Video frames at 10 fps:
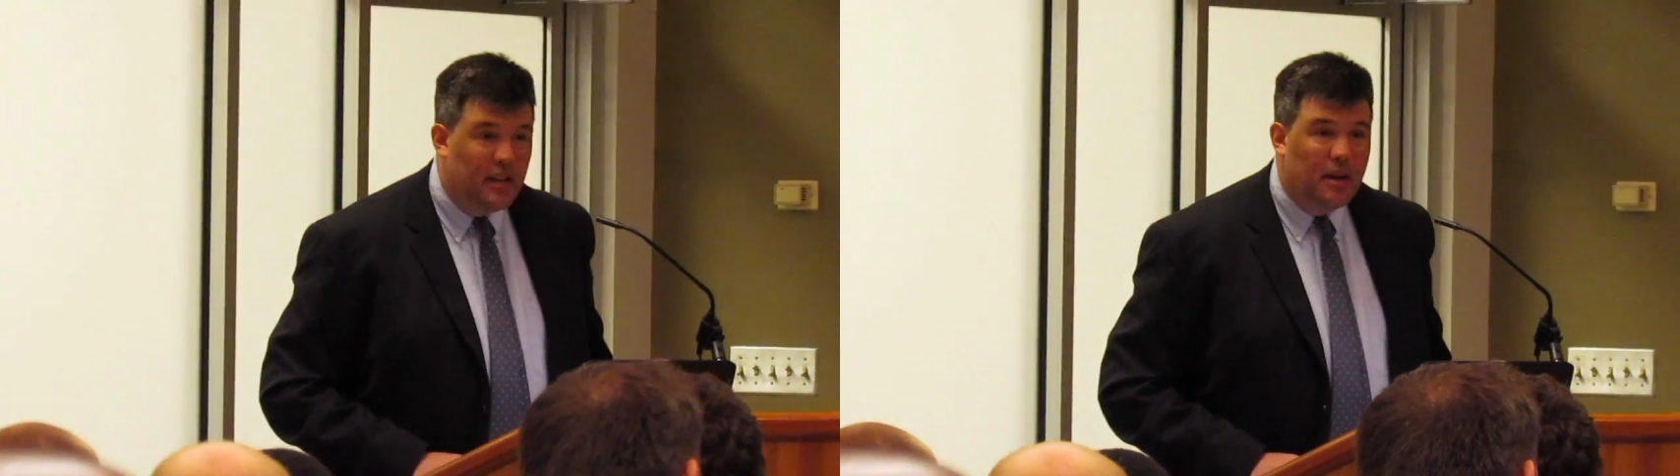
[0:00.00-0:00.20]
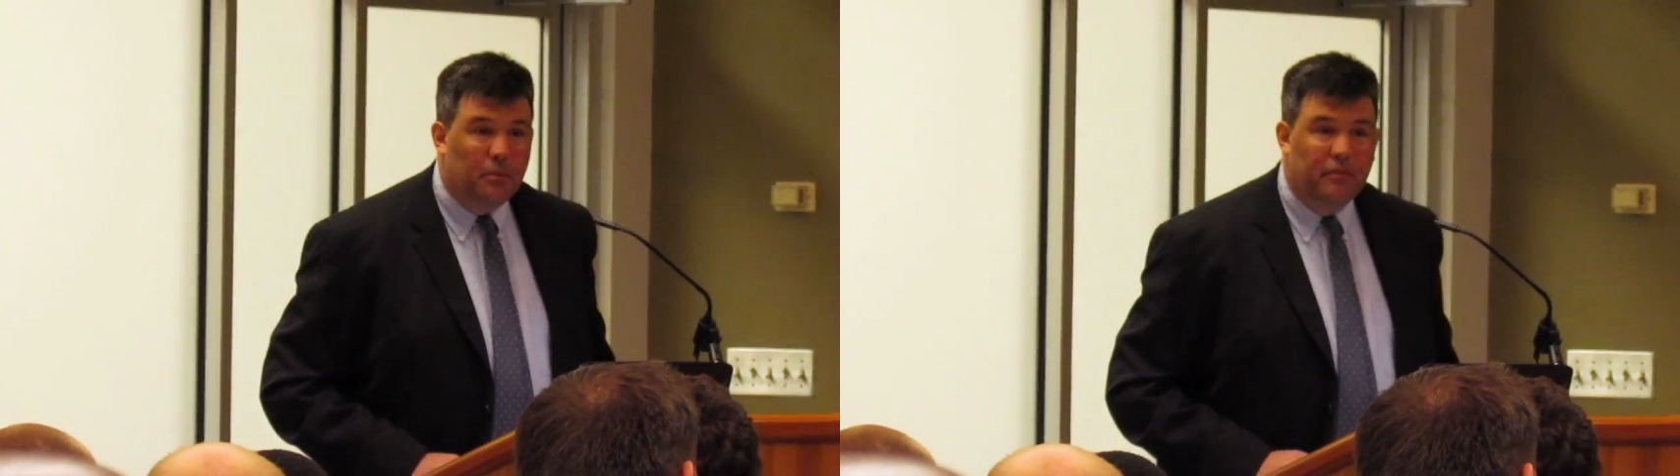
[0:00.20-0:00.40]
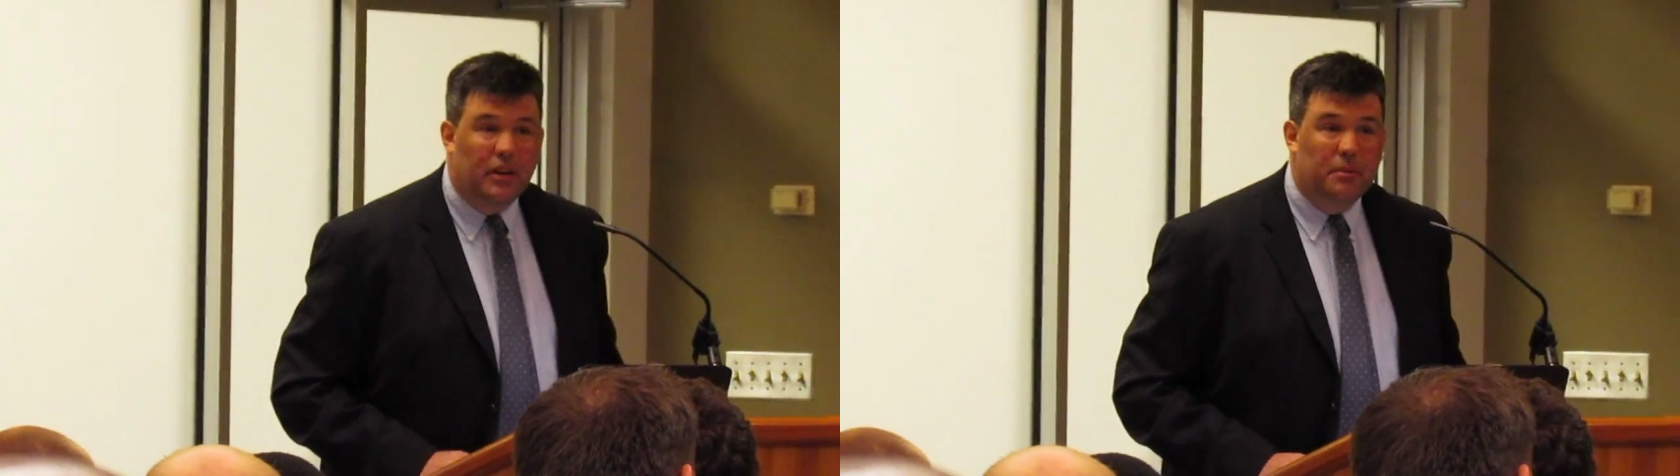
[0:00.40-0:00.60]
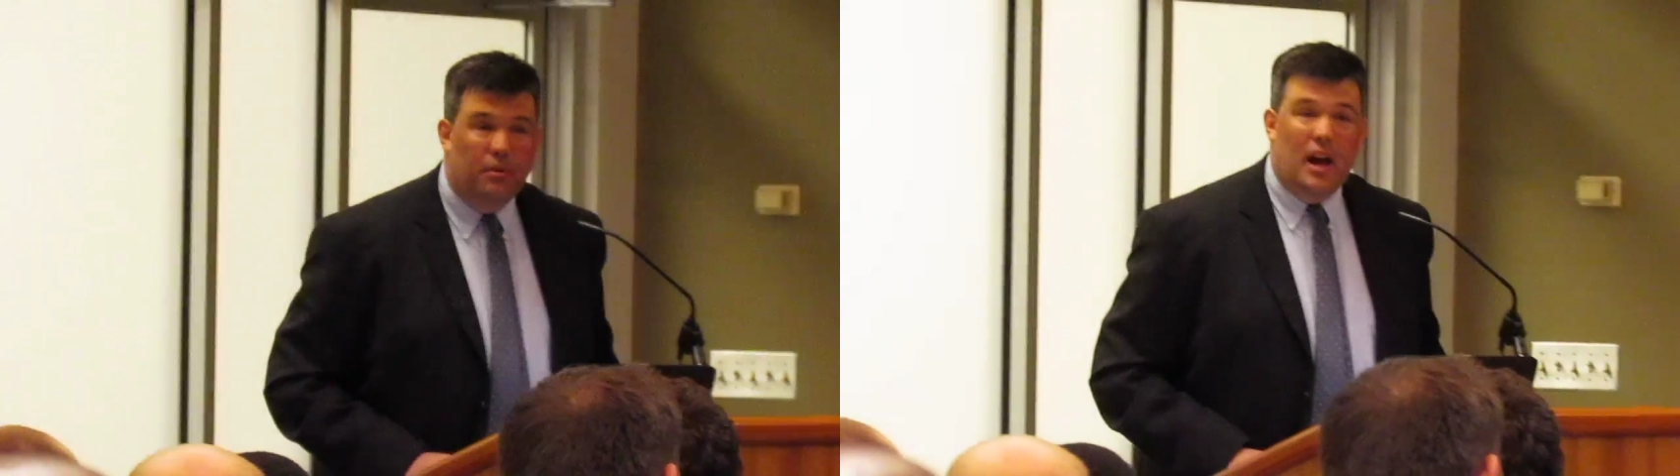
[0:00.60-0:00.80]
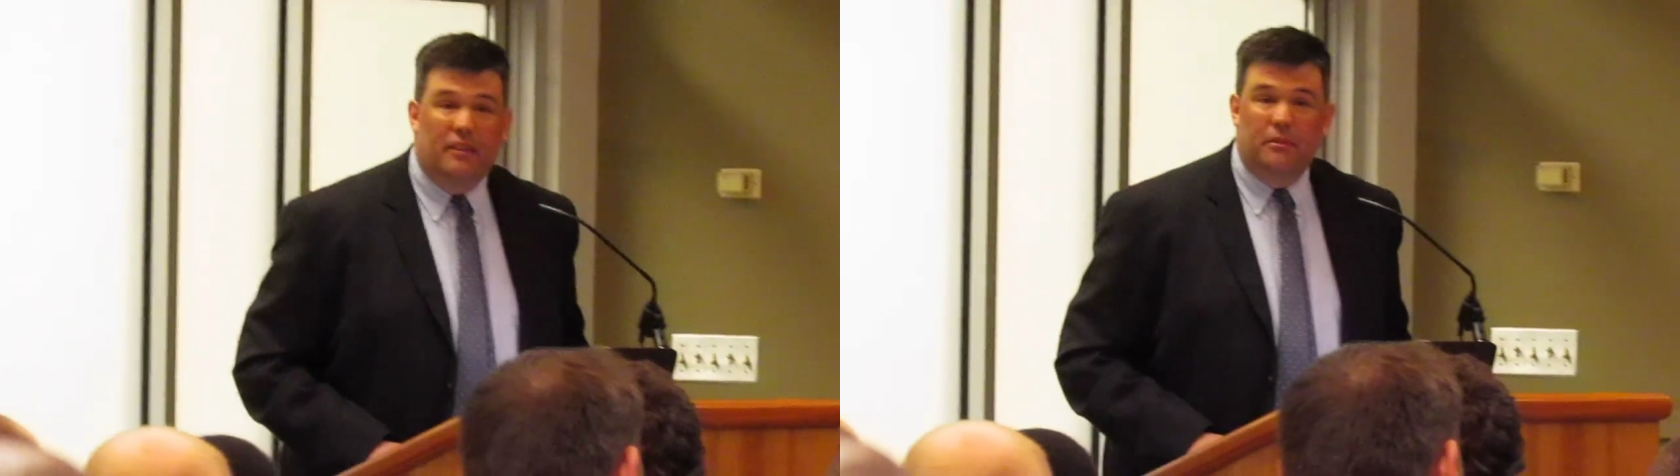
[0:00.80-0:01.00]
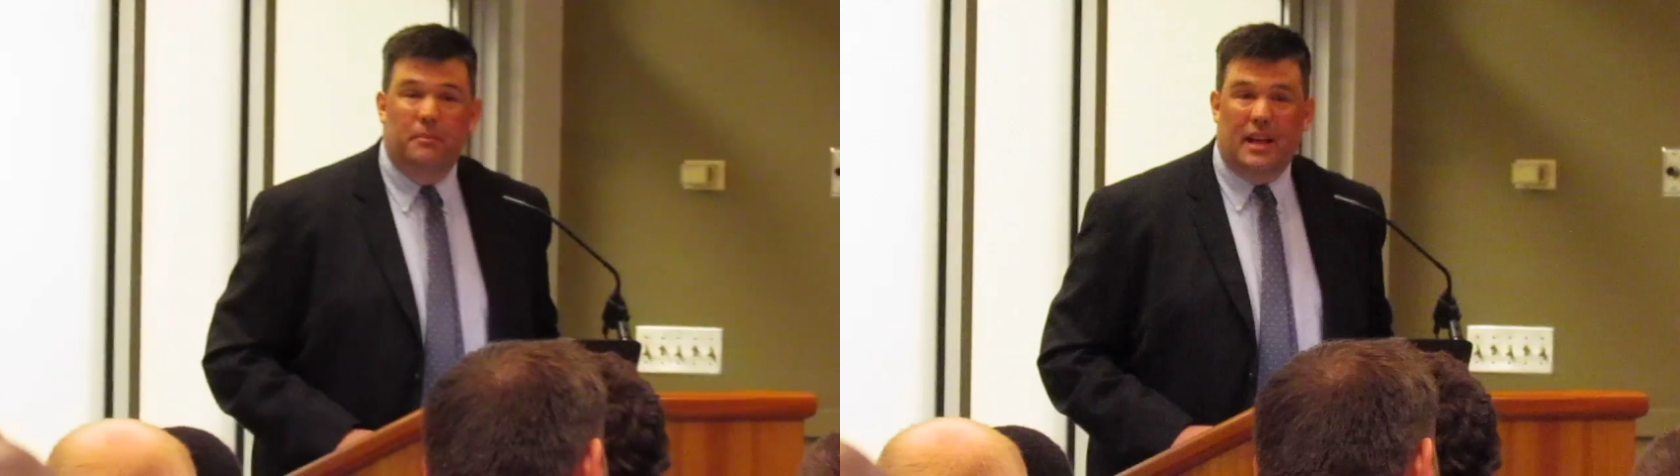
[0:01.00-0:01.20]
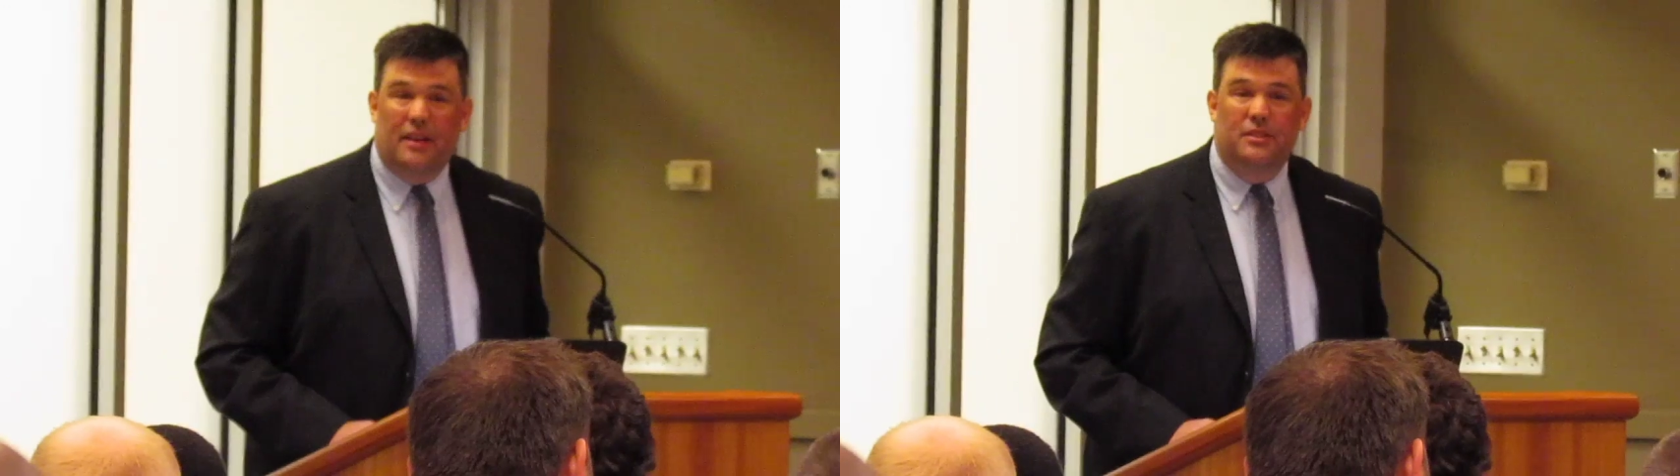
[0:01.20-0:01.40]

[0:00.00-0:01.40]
and we're very proud of him now.